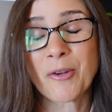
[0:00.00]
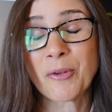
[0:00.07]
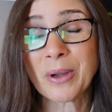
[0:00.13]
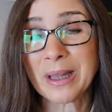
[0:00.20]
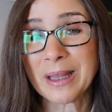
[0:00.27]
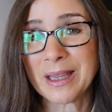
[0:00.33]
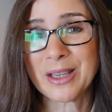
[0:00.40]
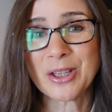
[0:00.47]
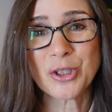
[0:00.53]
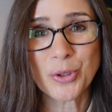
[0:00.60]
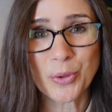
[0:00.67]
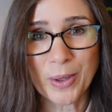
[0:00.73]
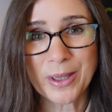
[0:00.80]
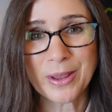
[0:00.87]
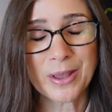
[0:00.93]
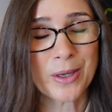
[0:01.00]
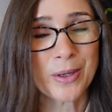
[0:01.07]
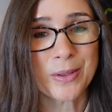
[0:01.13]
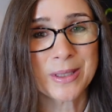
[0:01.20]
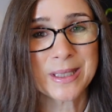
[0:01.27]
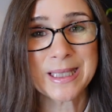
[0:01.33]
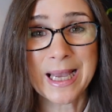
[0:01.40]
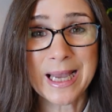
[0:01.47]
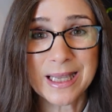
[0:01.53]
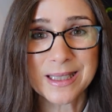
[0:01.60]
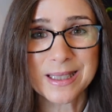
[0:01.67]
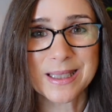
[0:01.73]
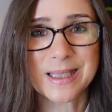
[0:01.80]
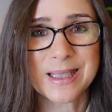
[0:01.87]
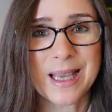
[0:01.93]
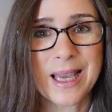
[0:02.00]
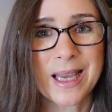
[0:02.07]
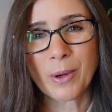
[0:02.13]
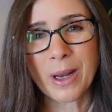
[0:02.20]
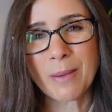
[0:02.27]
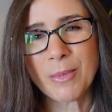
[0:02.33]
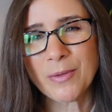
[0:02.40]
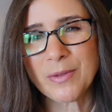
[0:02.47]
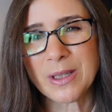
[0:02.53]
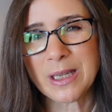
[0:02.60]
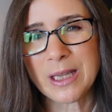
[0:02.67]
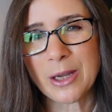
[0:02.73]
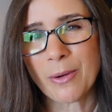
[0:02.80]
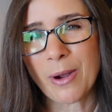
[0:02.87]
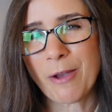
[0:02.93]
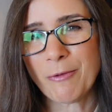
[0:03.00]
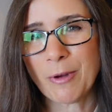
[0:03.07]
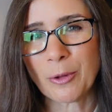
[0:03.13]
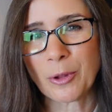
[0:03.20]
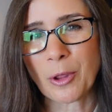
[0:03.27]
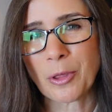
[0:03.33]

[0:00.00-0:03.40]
really enjoyed those sets. When I moved in here, I felt